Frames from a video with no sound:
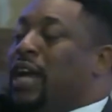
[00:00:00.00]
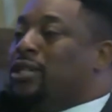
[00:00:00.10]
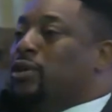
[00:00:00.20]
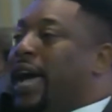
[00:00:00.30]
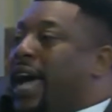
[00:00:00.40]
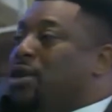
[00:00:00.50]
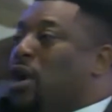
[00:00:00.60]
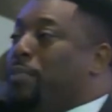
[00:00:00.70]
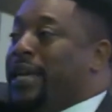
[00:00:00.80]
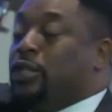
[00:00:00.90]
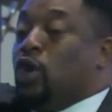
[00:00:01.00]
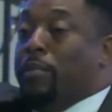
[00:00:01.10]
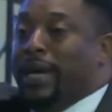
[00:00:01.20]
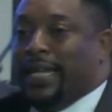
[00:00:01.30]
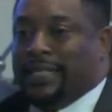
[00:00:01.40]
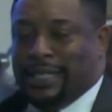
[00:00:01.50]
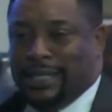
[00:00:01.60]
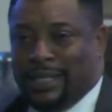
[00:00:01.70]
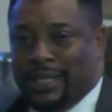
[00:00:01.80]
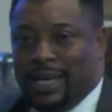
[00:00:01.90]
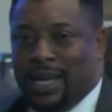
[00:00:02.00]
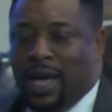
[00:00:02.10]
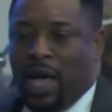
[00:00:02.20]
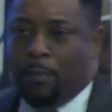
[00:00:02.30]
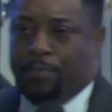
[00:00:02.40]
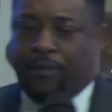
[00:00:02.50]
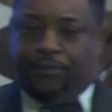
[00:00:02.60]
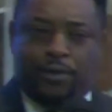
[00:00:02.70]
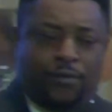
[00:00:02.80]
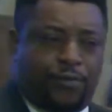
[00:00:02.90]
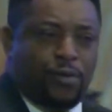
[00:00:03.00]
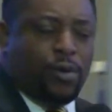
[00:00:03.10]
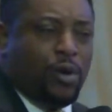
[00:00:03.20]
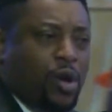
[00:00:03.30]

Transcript: that you end up in dominating. Be fruitful,